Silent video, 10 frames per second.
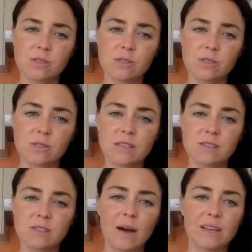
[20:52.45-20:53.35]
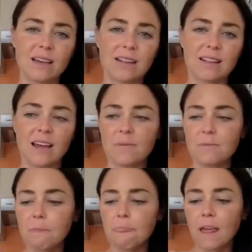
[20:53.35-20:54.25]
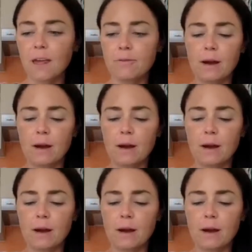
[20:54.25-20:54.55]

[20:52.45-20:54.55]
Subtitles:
speak so much more loudly than like